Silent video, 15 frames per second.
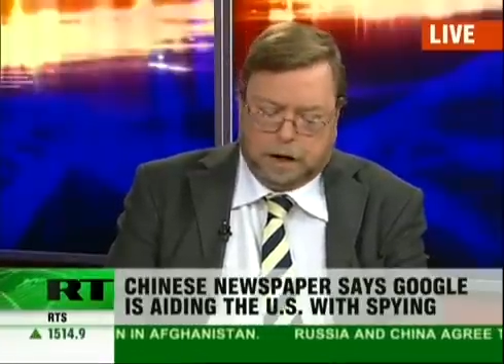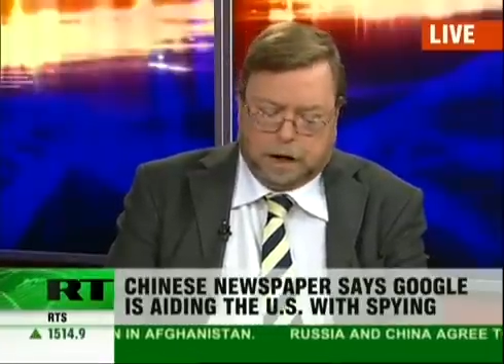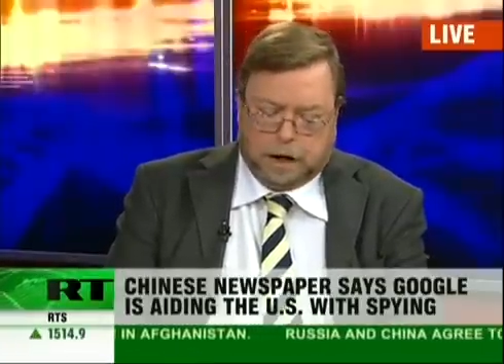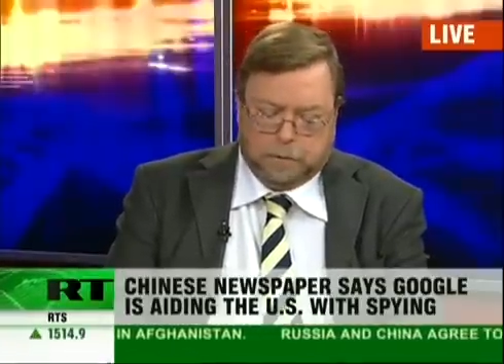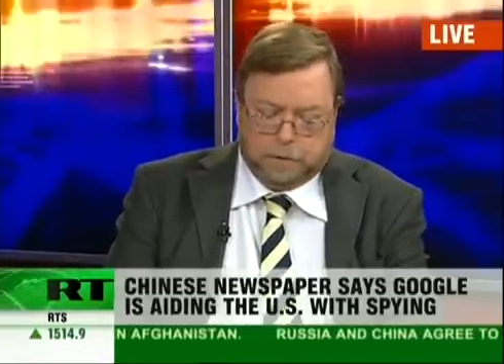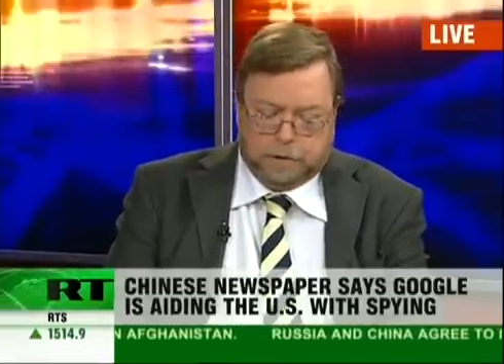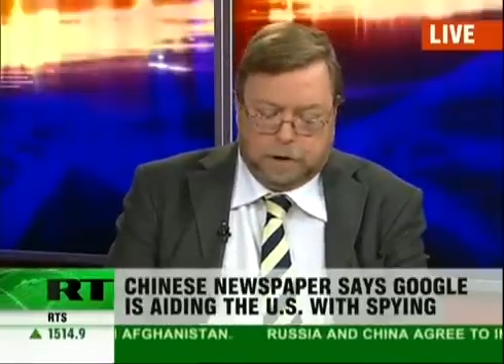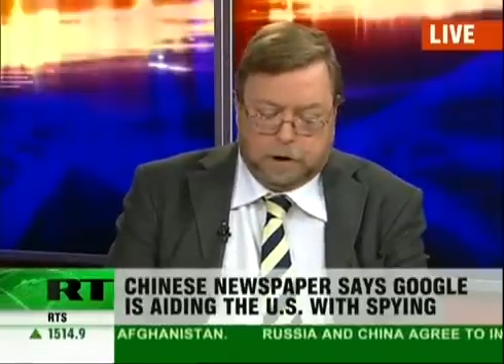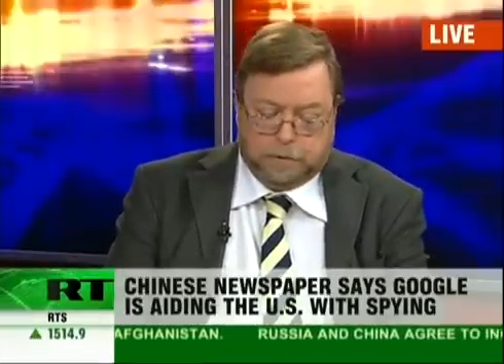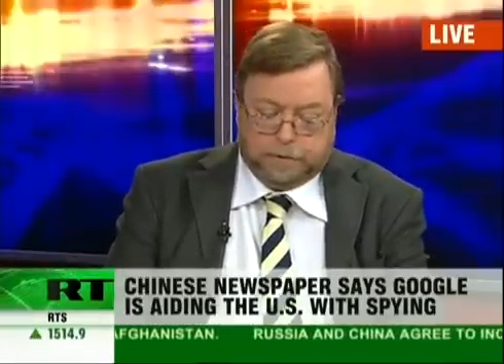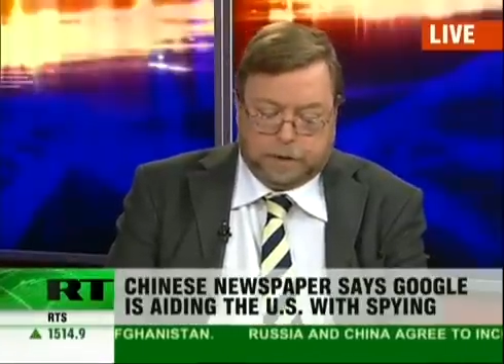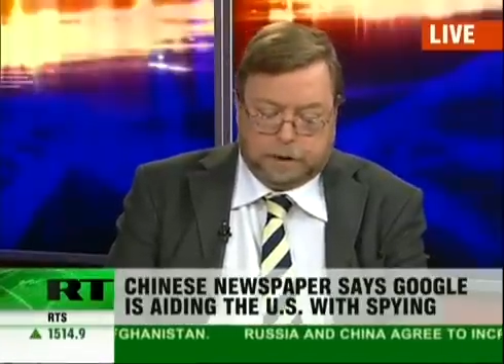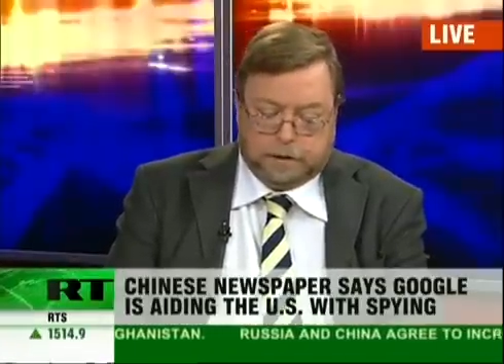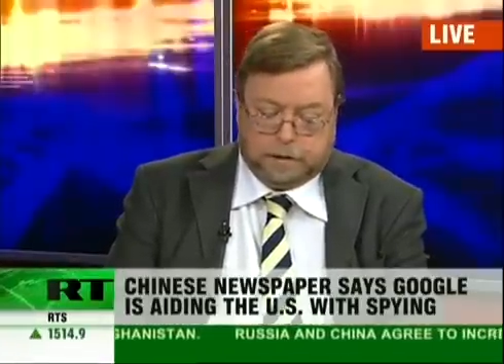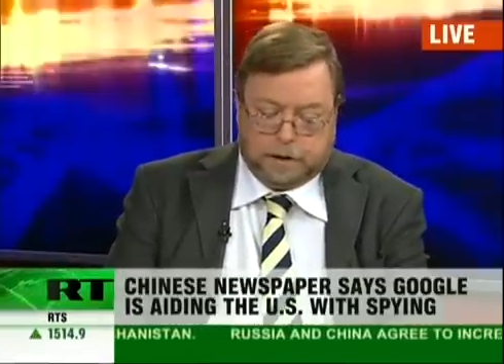I would
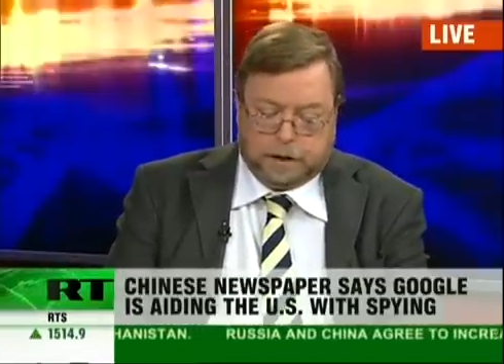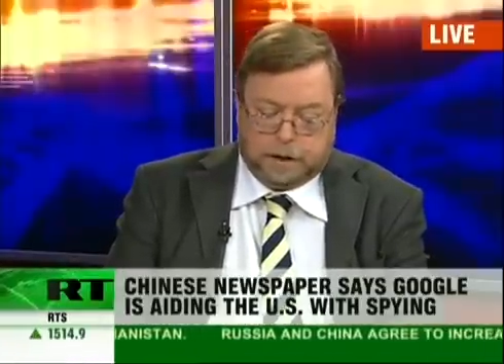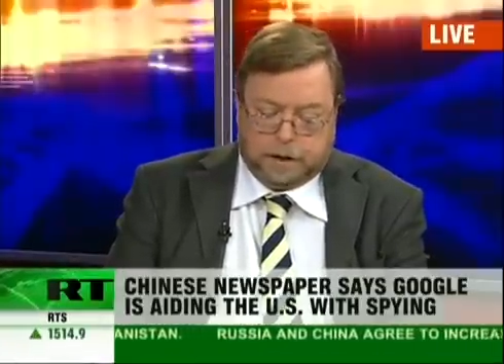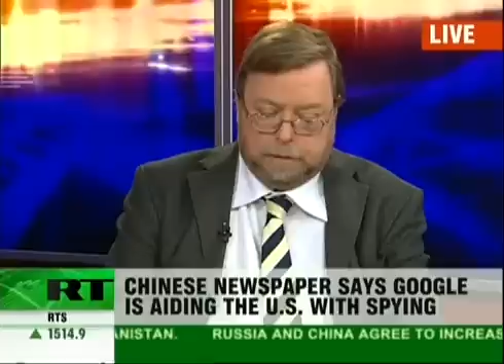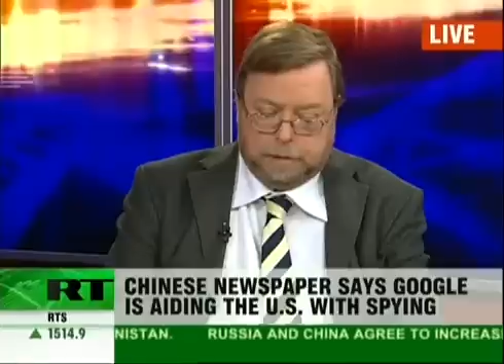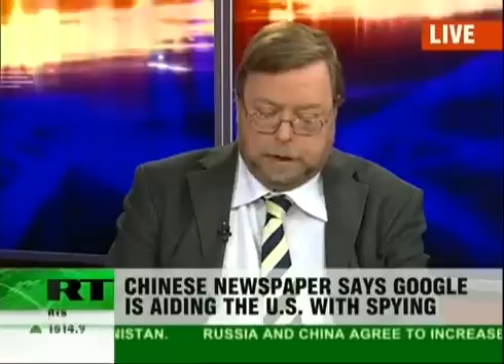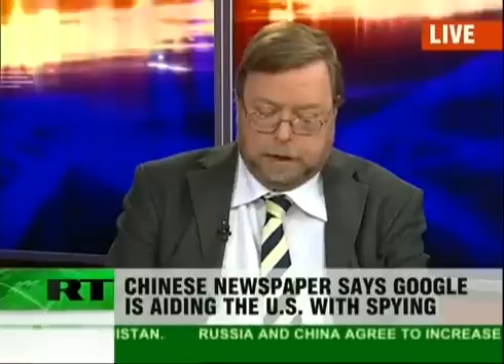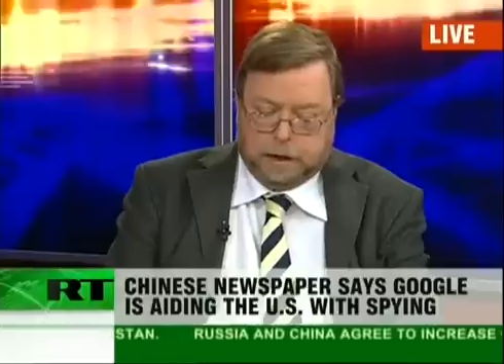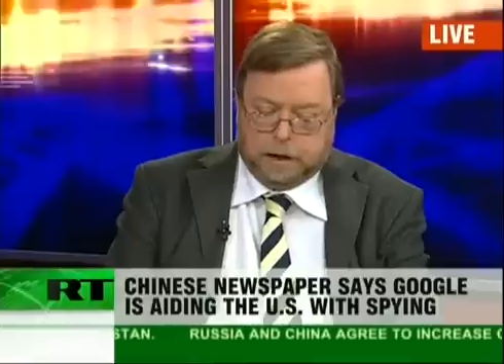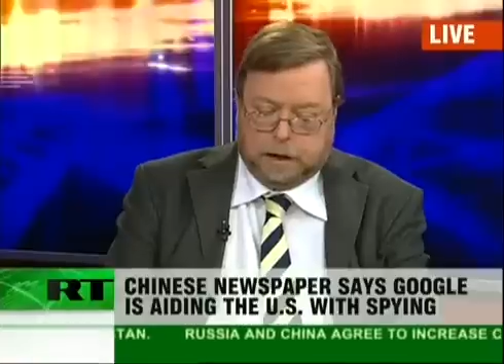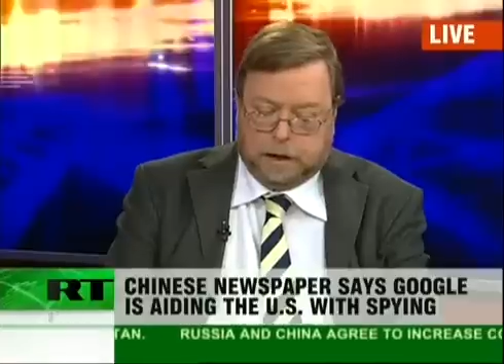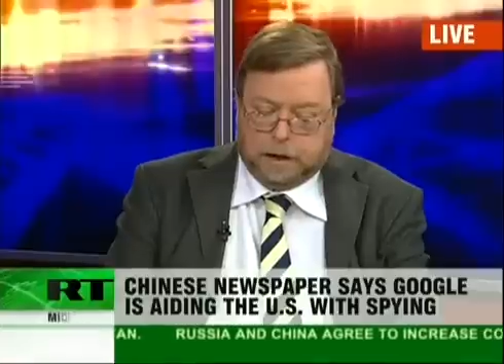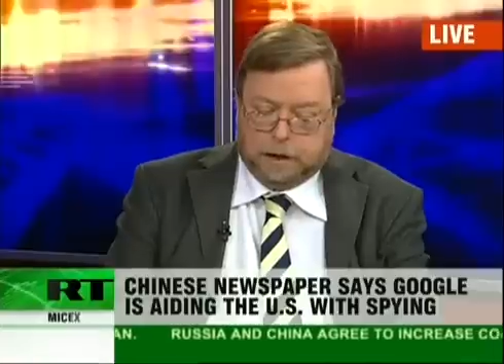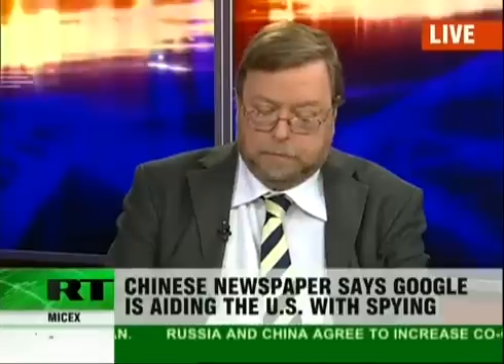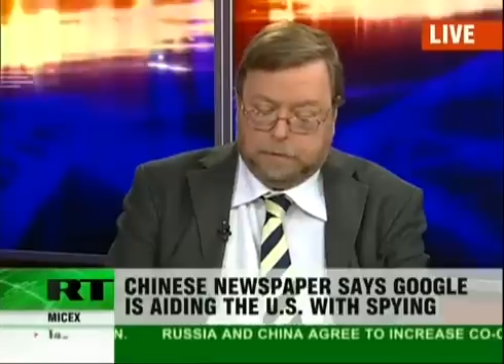note that
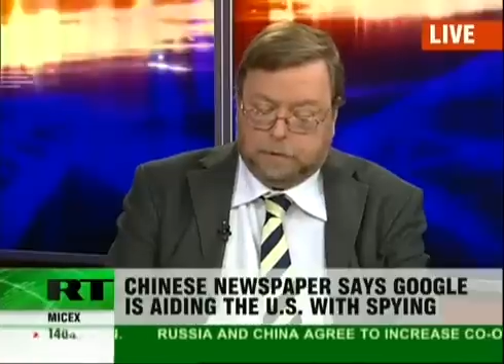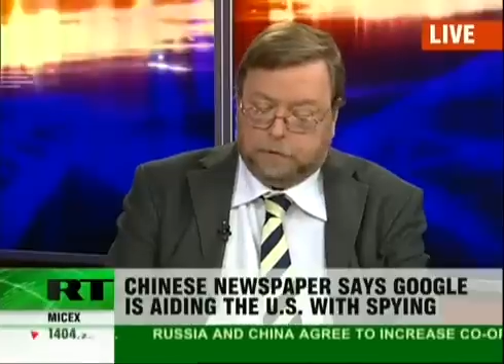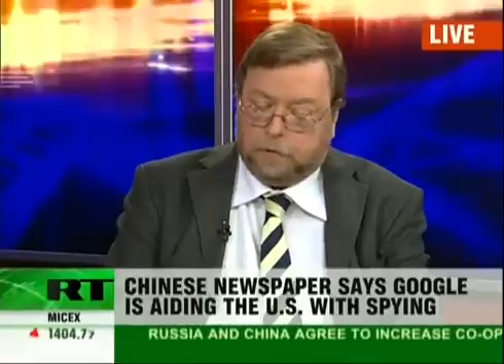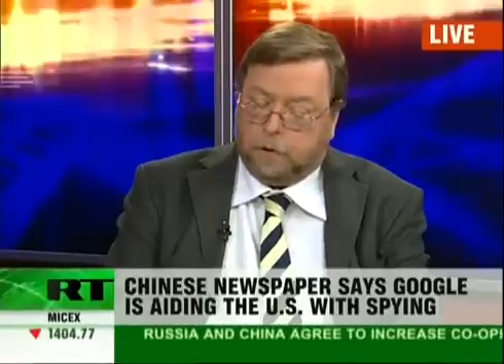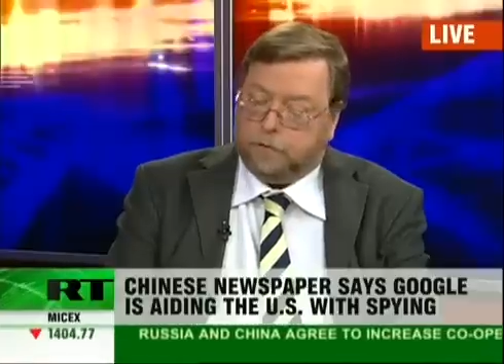there's